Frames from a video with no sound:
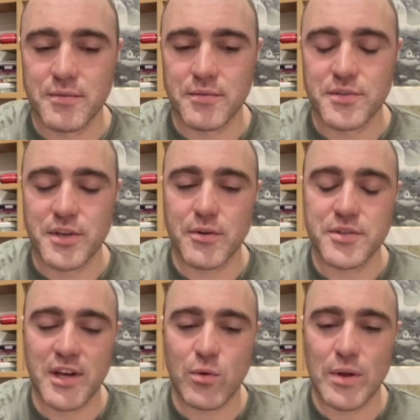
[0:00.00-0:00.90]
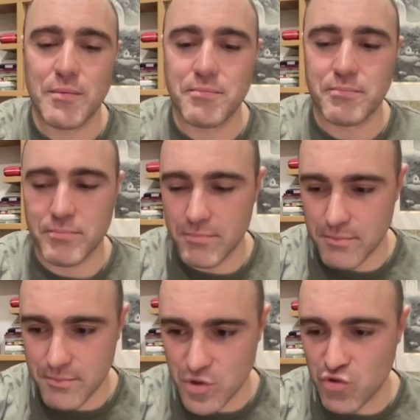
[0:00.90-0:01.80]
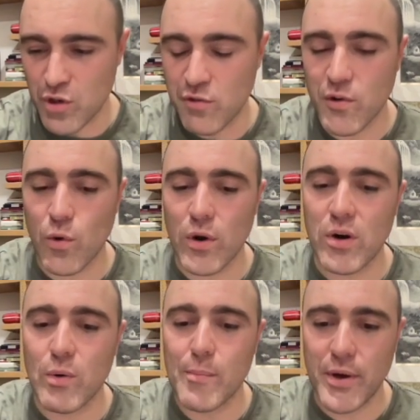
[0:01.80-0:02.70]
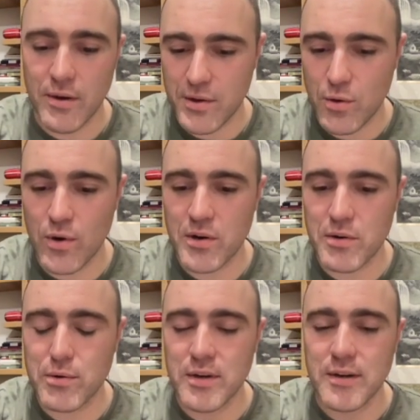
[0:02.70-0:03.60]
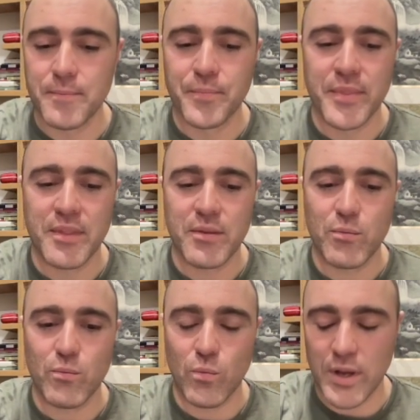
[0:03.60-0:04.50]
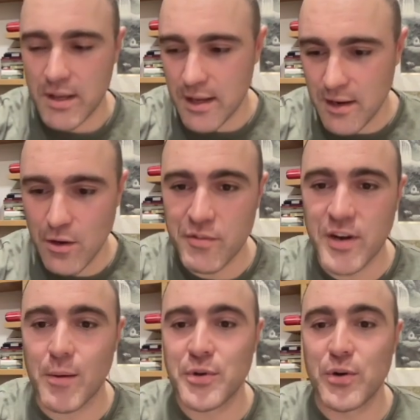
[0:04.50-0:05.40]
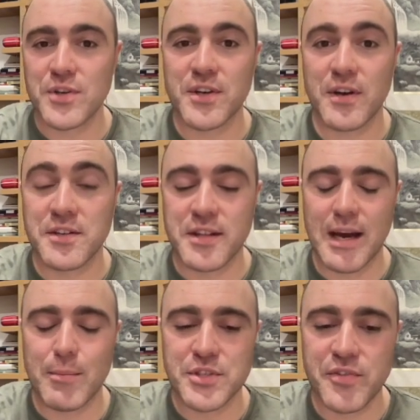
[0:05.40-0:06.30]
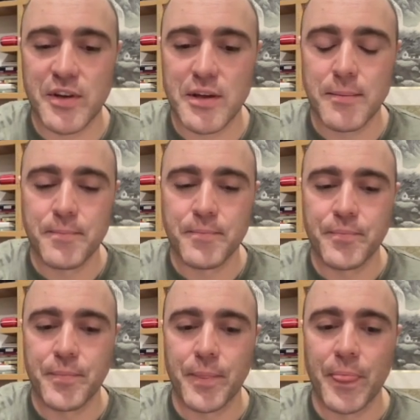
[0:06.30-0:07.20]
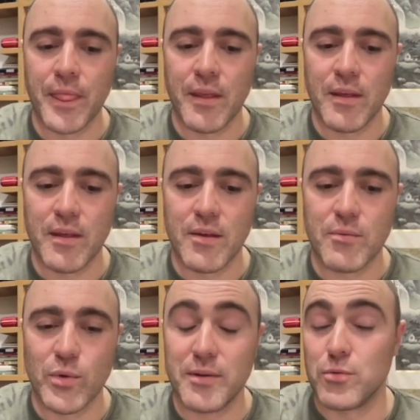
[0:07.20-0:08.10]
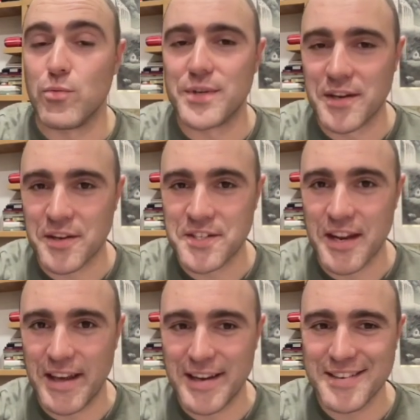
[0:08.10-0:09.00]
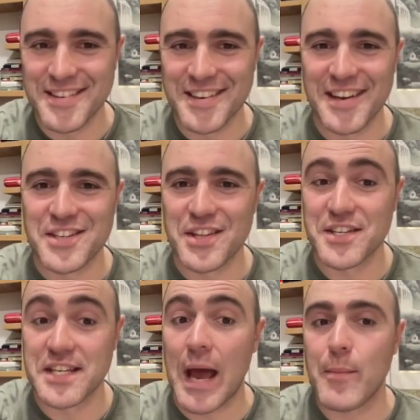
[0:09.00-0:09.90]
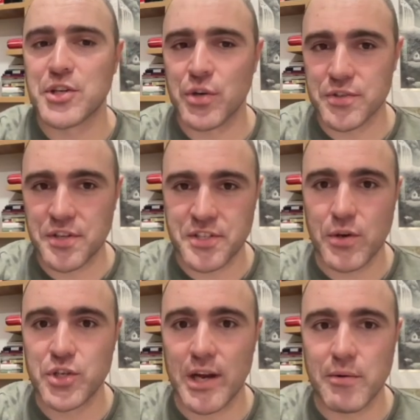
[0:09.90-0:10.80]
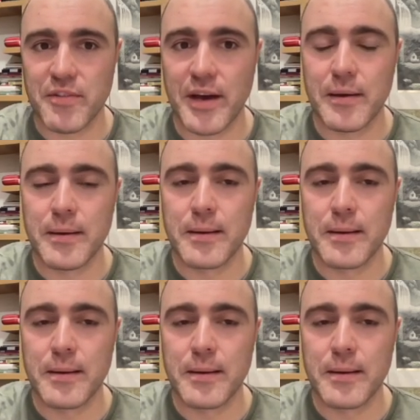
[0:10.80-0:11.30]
So it's like we drill for oil, we burn the oil, we kick a load of carbon dioxide into the atmosphere. We didn't consider that. Okay, so there's a damage cost associated with that.